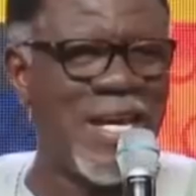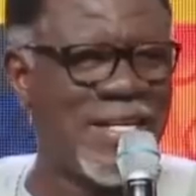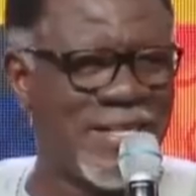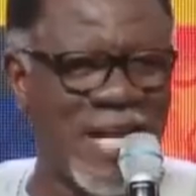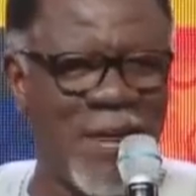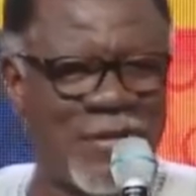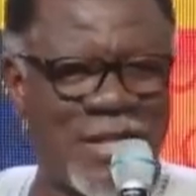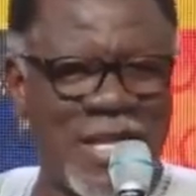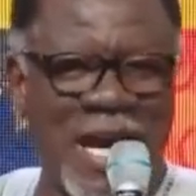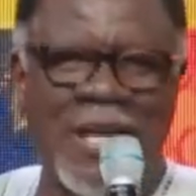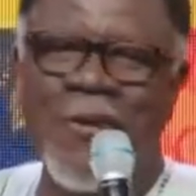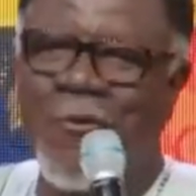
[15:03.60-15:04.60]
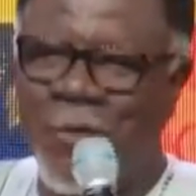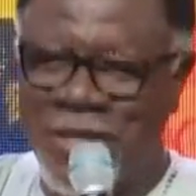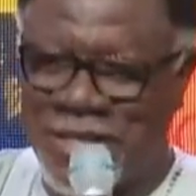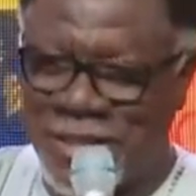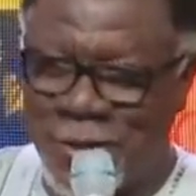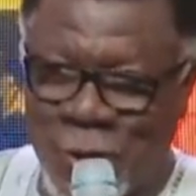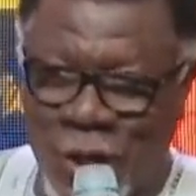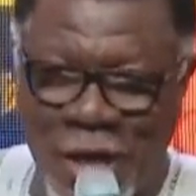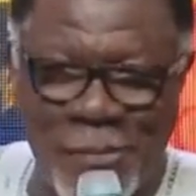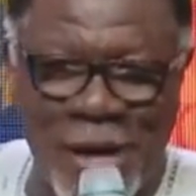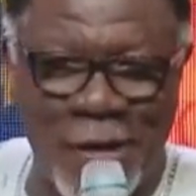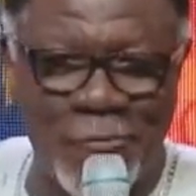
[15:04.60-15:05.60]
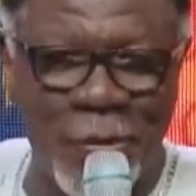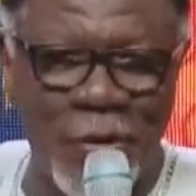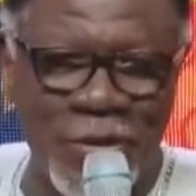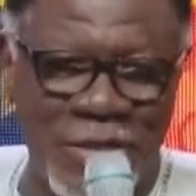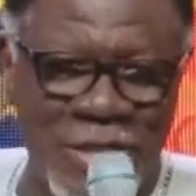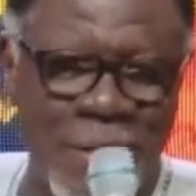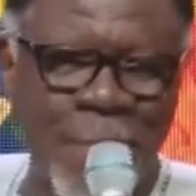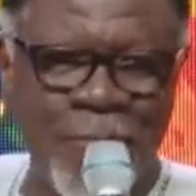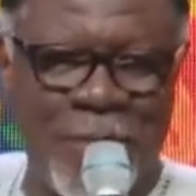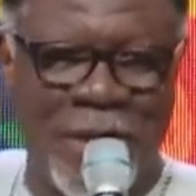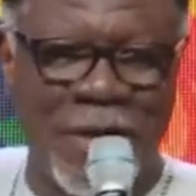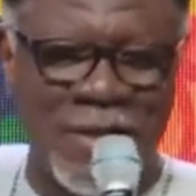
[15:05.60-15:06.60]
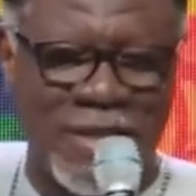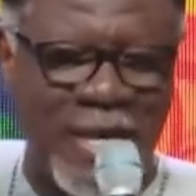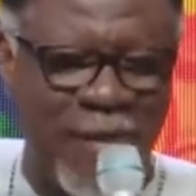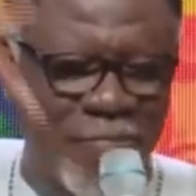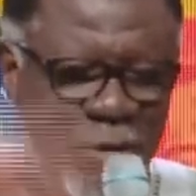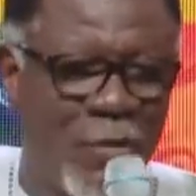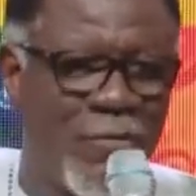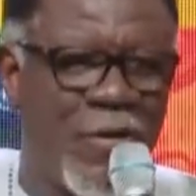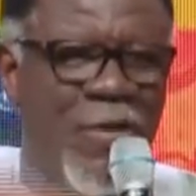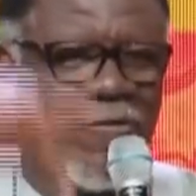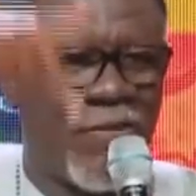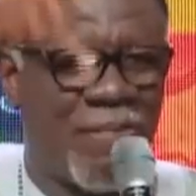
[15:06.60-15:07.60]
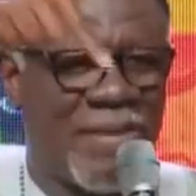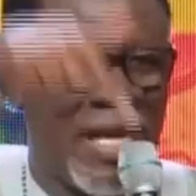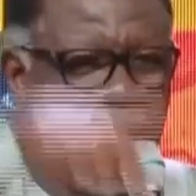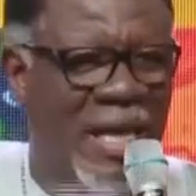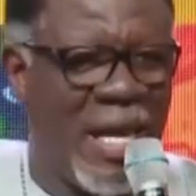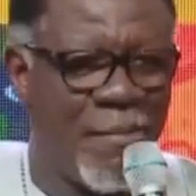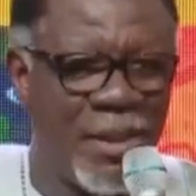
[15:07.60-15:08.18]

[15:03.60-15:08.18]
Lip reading: of years after that, we still talk about Moses because he moved from the